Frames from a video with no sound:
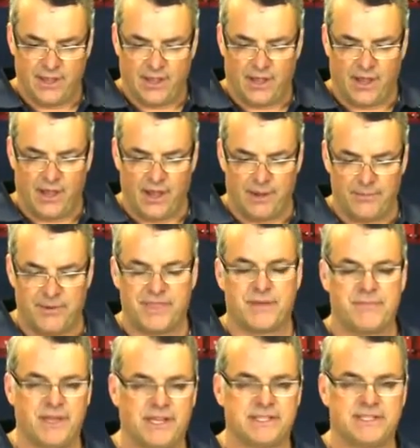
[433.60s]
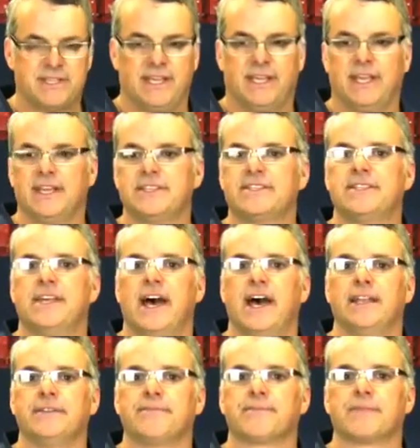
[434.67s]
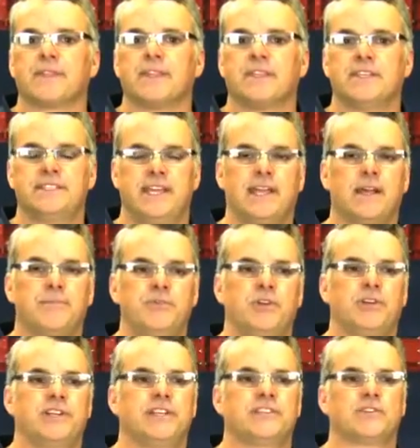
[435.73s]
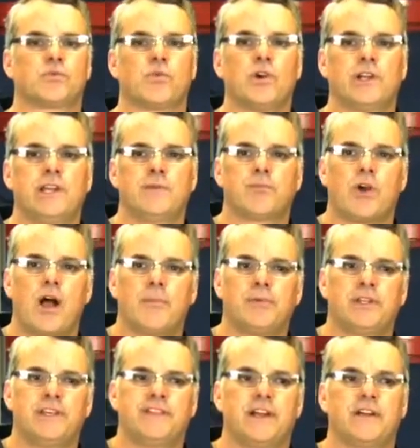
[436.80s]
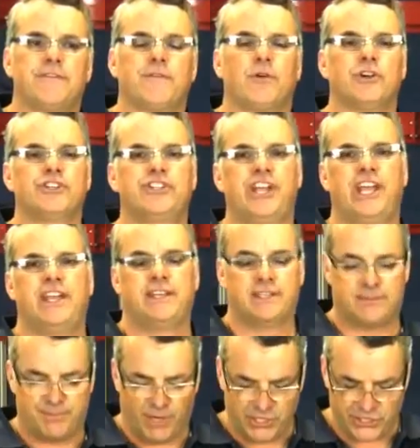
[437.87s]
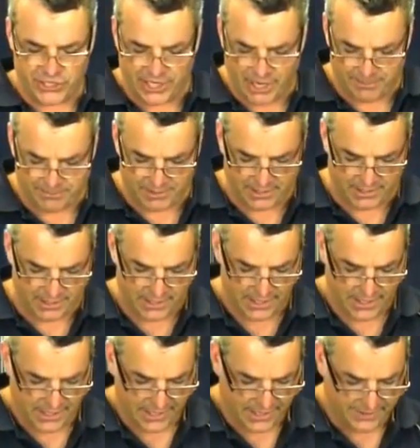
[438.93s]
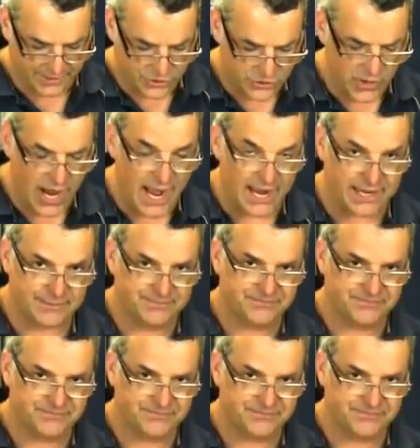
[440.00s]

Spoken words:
But the biggest thing is that the take-up unit isn't working properly, therefore chain is bunching up in the track.